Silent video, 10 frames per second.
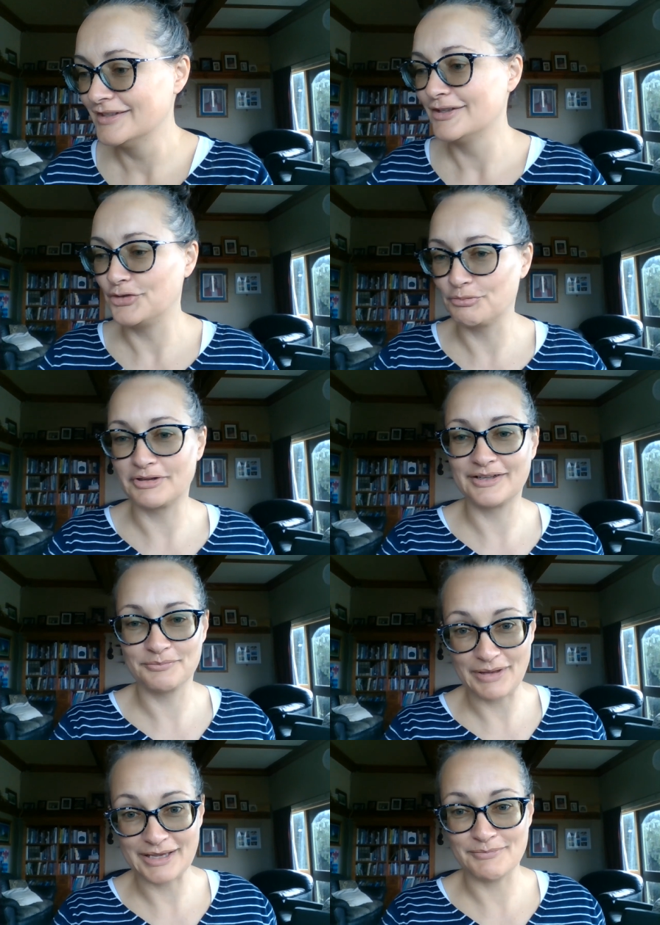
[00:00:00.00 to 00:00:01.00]
Normally,
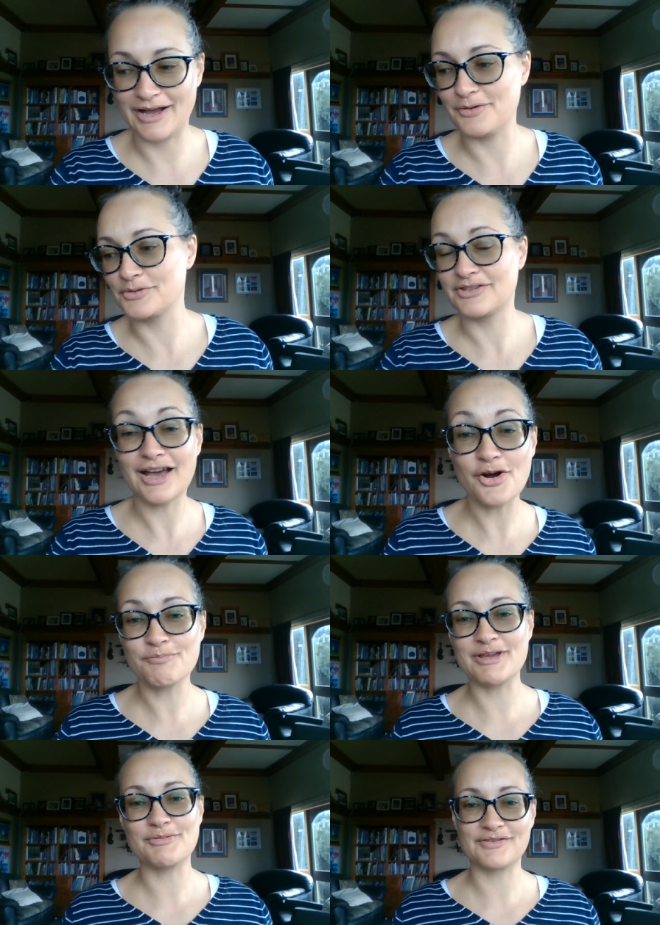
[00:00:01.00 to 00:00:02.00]
back in my old, the old
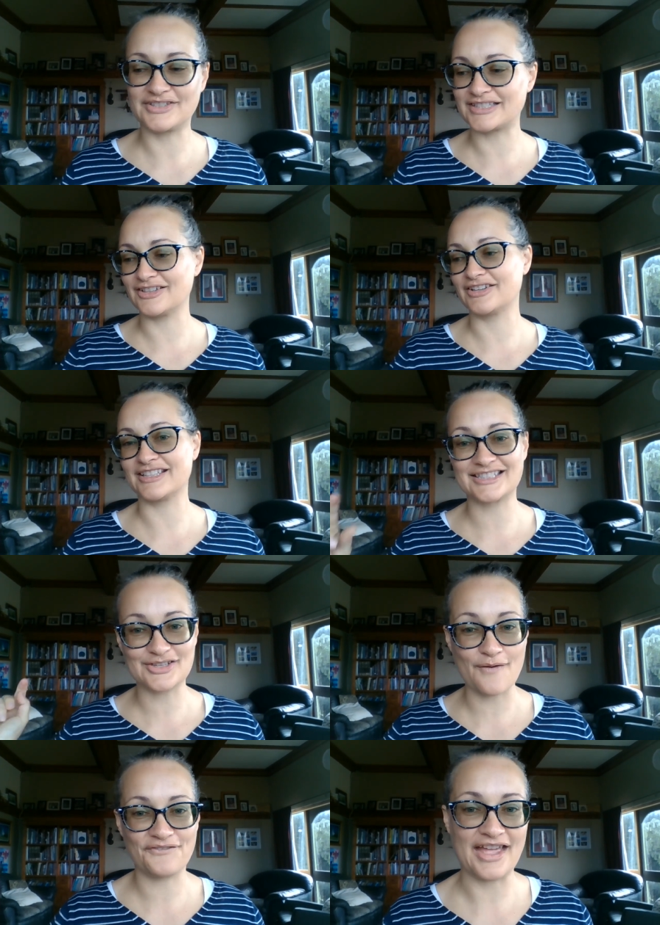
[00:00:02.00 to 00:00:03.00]
me would have just gone and
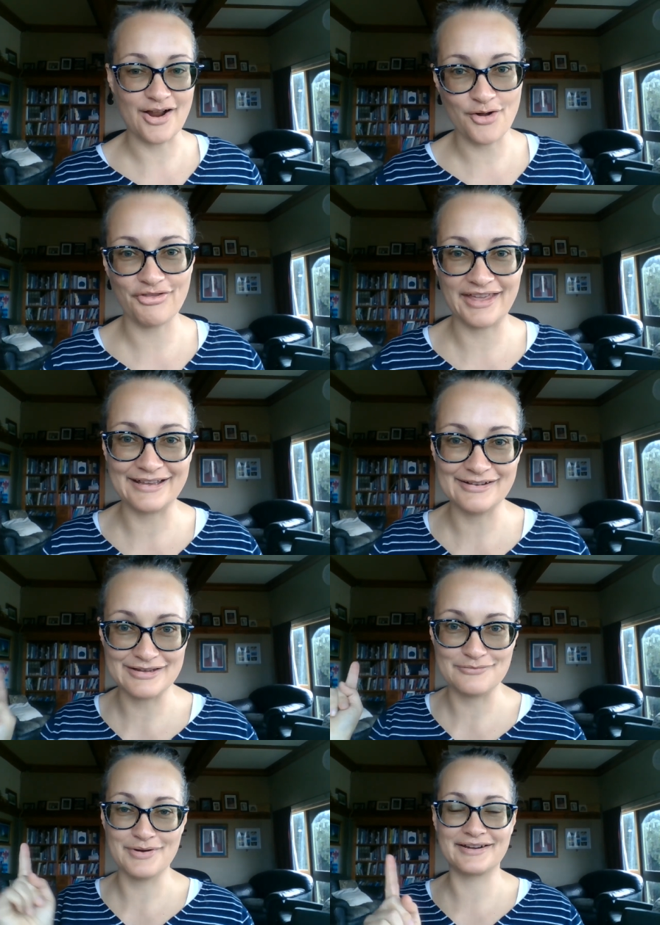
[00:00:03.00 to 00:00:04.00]
scoffed that whole thing
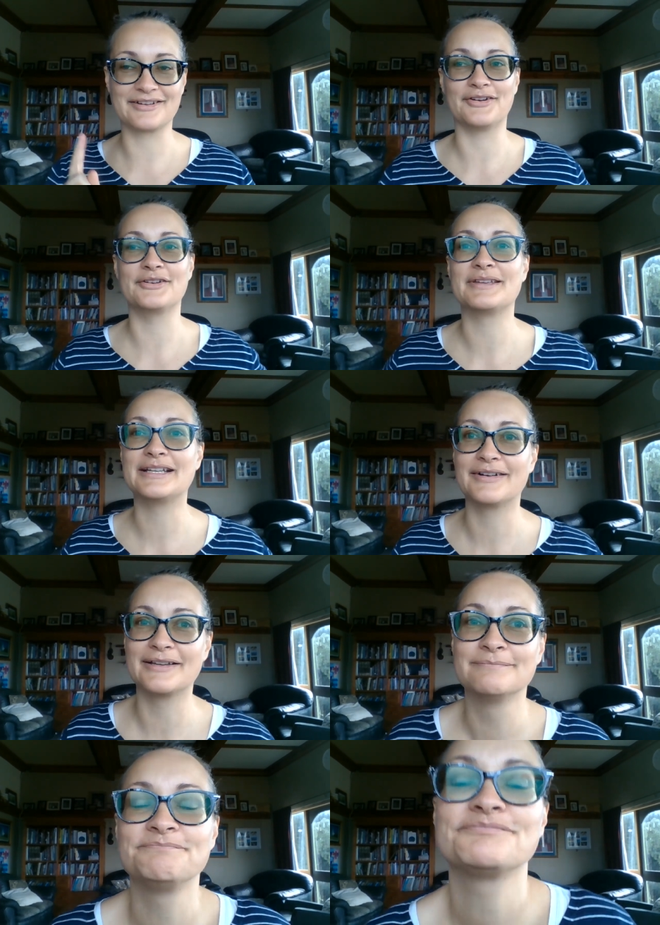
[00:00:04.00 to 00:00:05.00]
in one go.
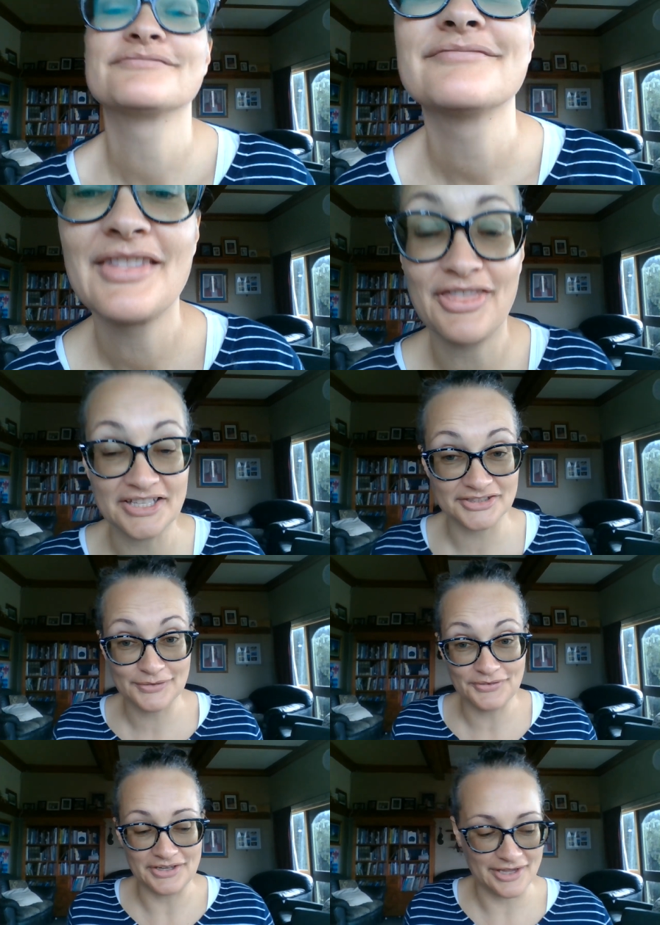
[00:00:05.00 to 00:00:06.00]
Anyway, things are
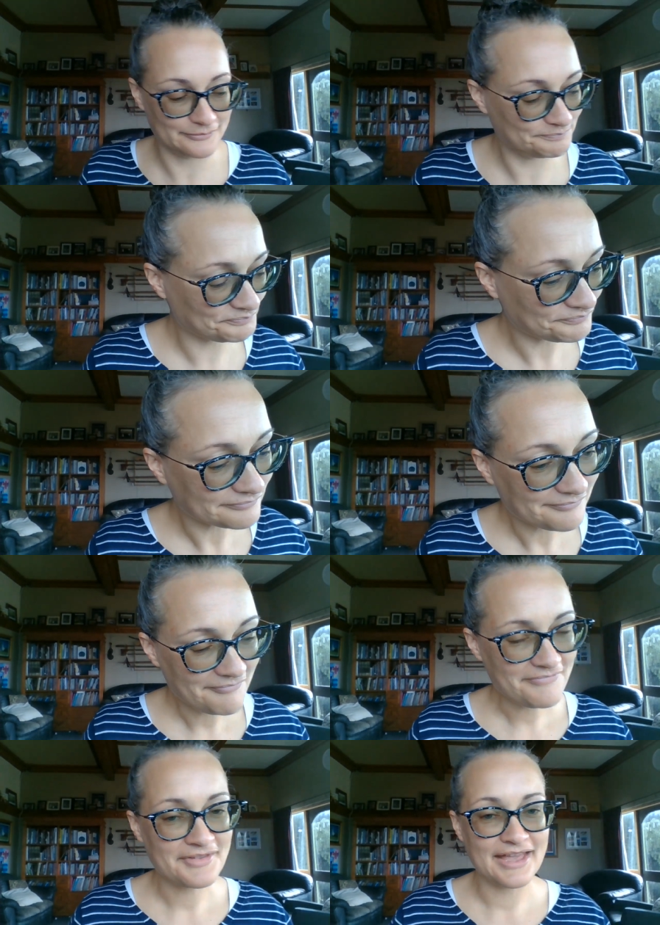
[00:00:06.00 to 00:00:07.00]
different now.
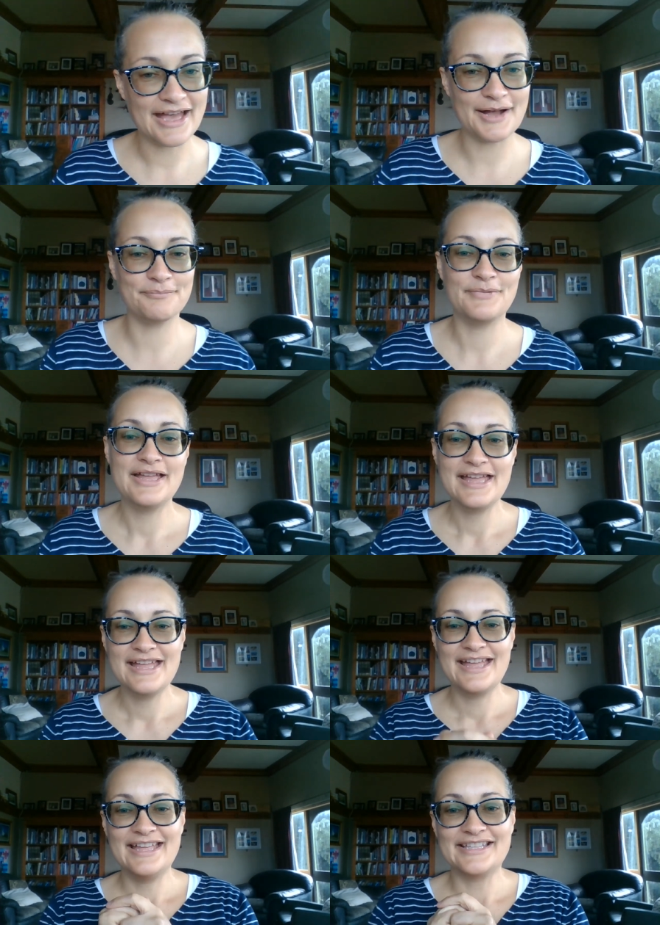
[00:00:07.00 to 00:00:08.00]
Um,
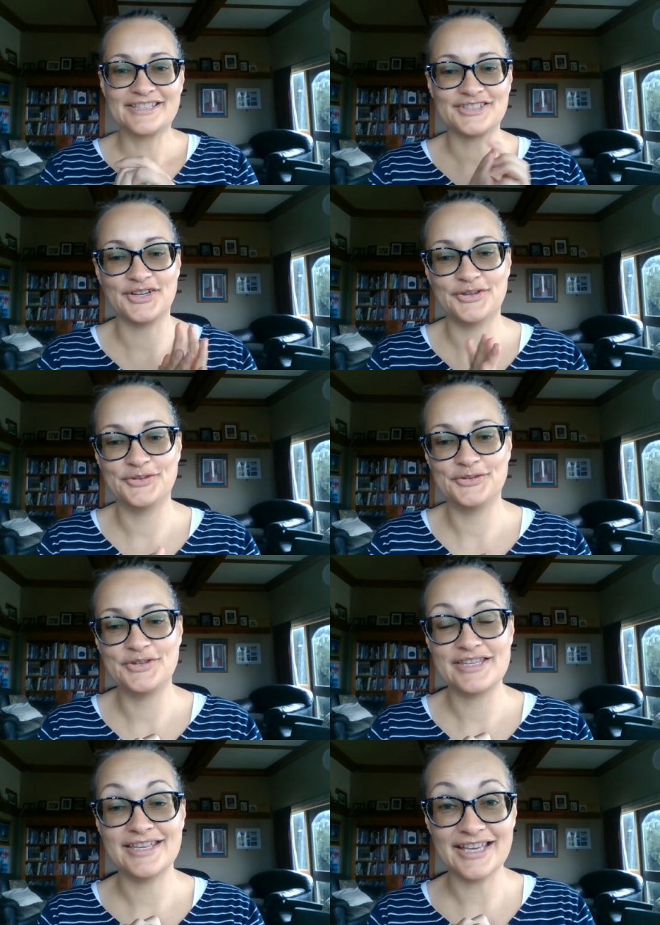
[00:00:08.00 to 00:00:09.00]
so
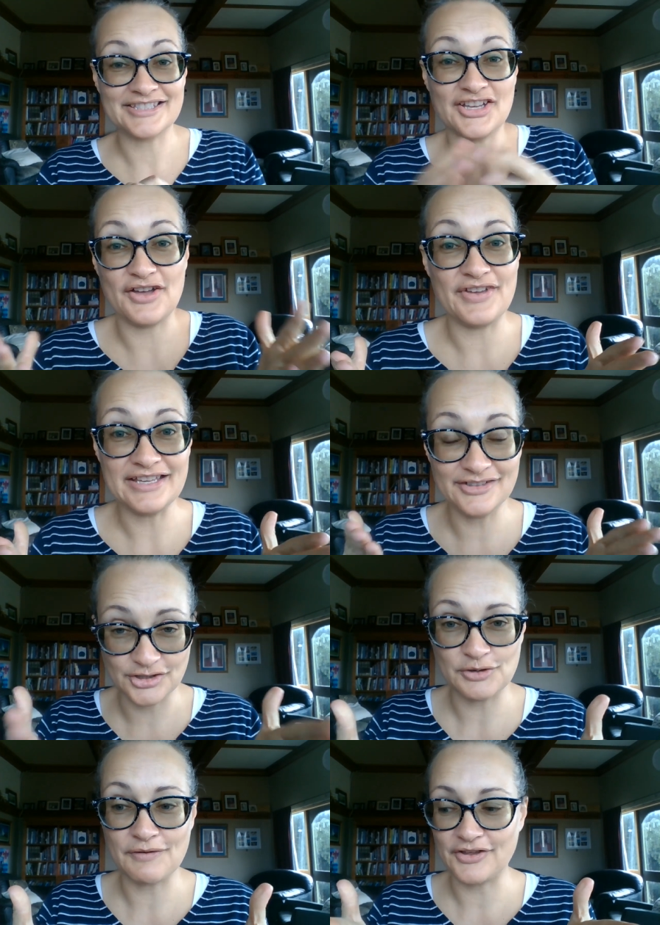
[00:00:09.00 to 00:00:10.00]
yes, I've eaten
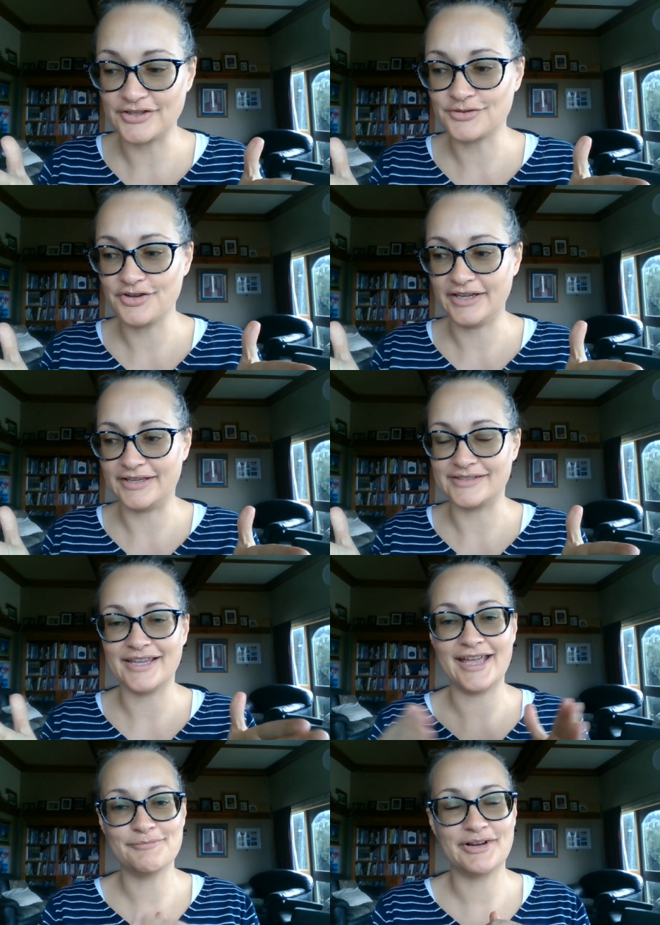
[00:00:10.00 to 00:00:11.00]
two of those cookies,
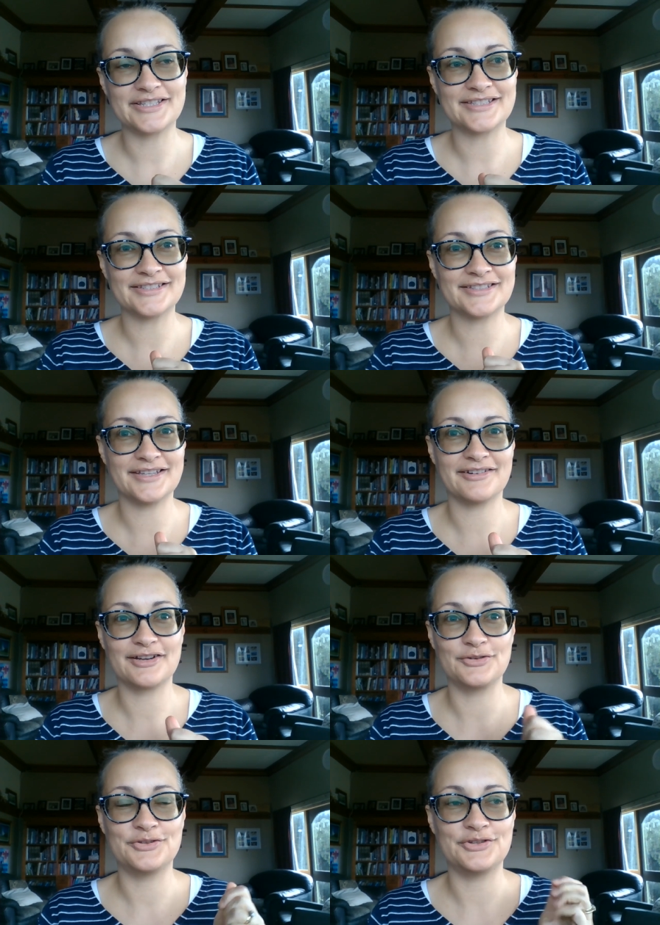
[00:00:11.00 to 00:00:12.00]
and my
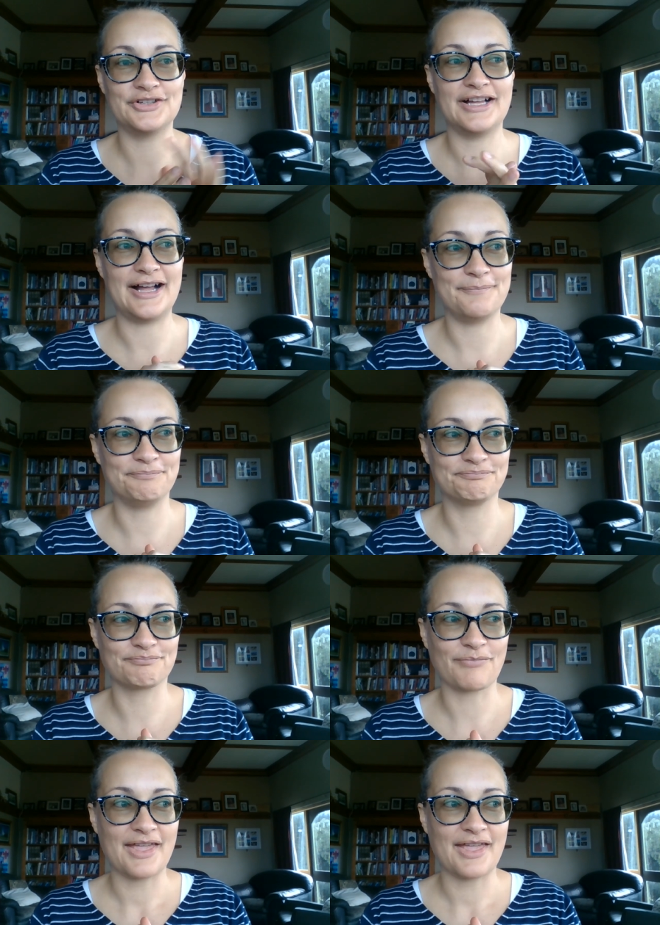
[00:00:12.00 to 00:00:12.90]
sister-in-law um,